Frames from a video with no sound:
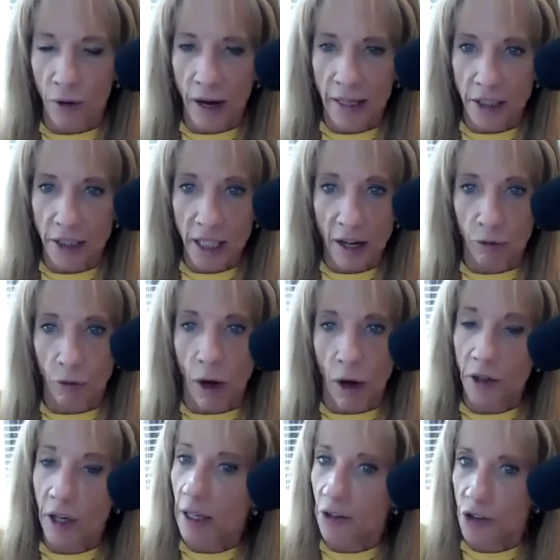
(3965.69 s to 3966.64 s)
or IGF, we'll
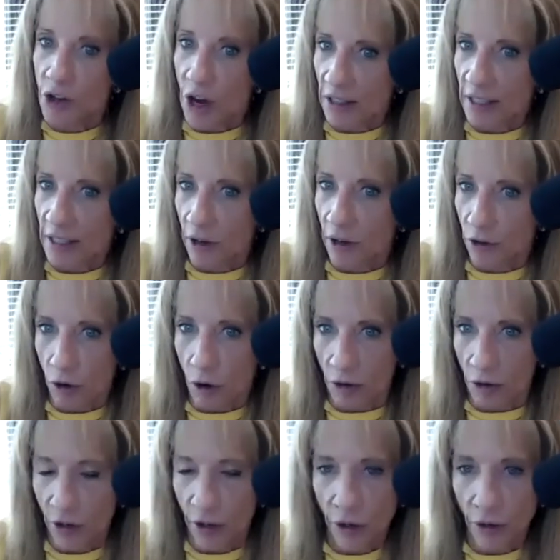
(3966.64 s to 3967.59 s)
actually inject it
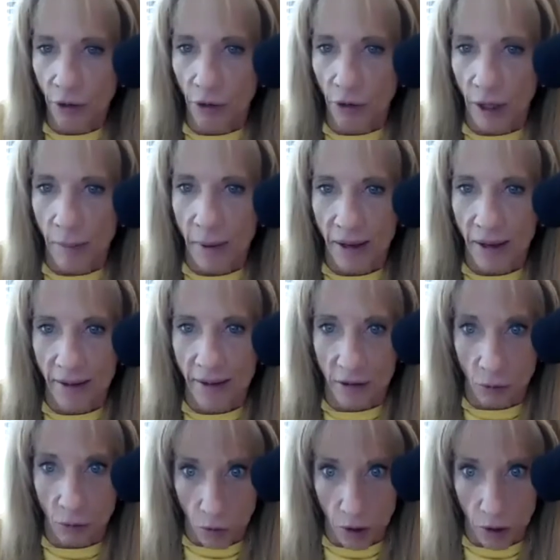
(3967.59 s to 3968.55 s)
intra-articularly, because
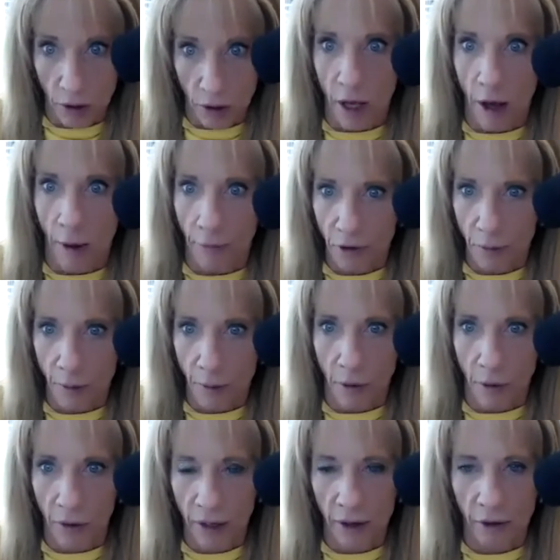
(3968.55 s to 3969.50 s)
it really helps to
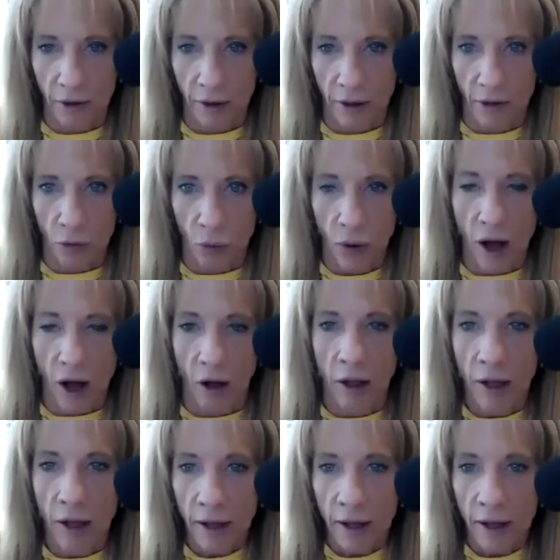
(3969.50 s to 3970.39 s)
promote healing as well.